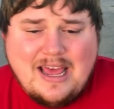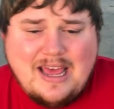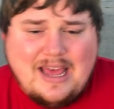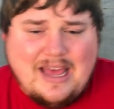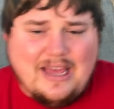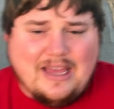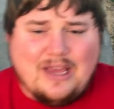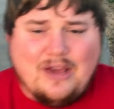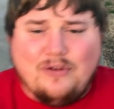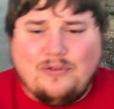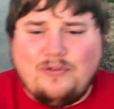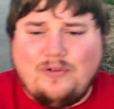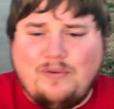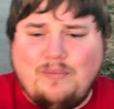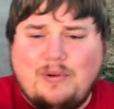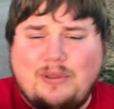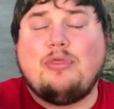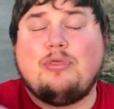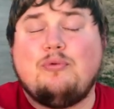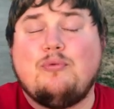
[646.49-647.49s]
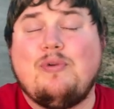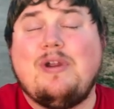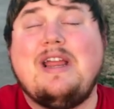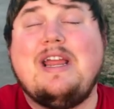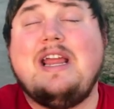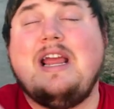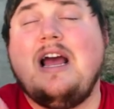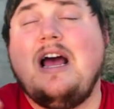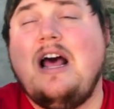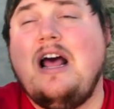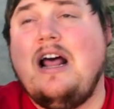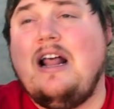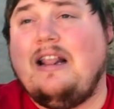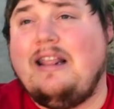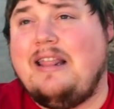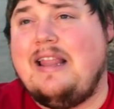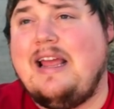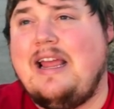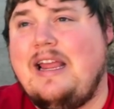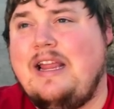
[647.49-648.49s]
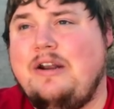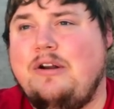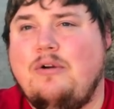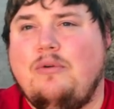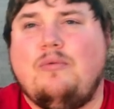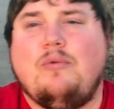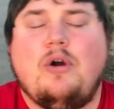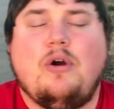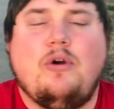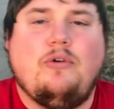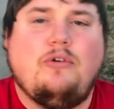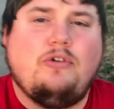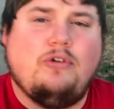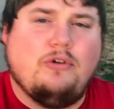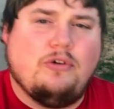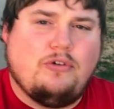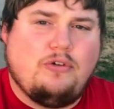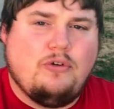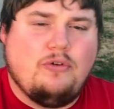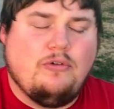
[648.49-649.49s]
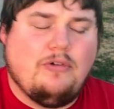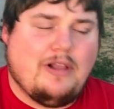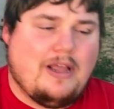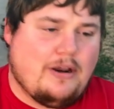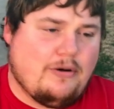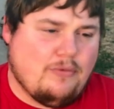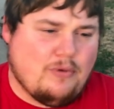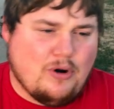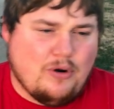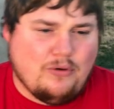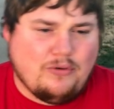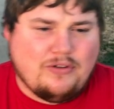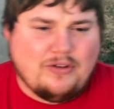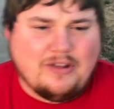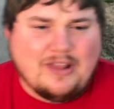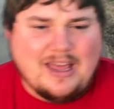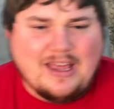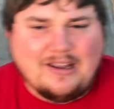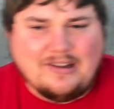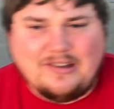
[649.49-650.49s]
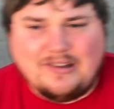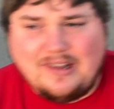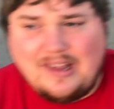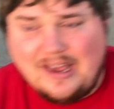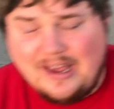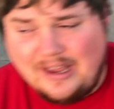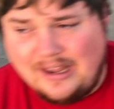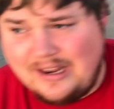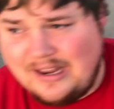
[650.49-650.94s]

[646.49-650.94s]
it goes from a three lane road to a two lane road so that's that